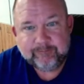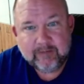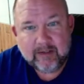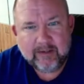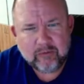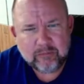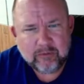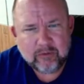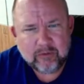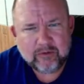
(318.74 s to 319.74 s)
I know it's
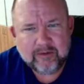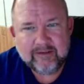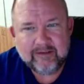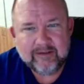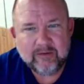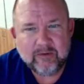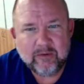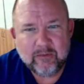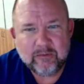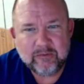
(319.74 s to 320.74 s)
blurry. There it
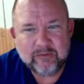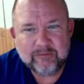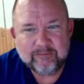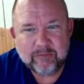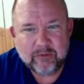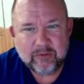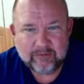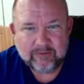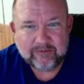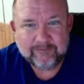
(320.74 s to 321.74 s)
goes.
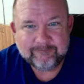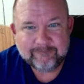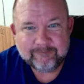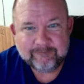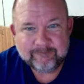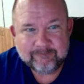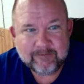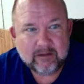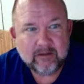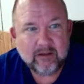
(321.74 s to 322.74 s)
Perfect.
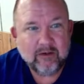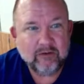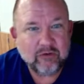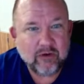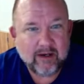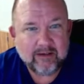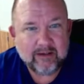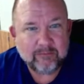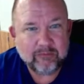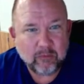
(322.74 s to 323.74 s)
All right, try
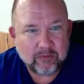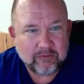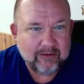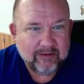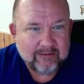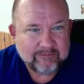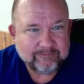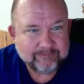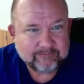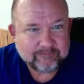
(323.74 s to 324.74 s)
number 14.
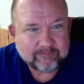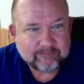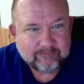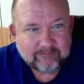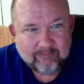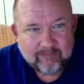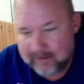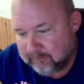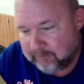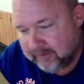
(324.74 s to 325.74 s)

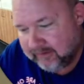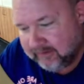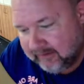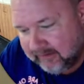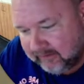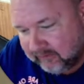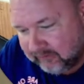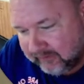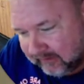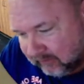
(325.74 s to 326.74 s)
And putting it in
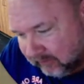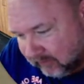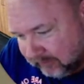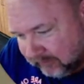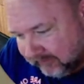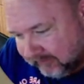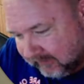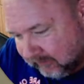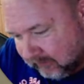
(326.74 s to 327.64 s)
standard form. See if I can do a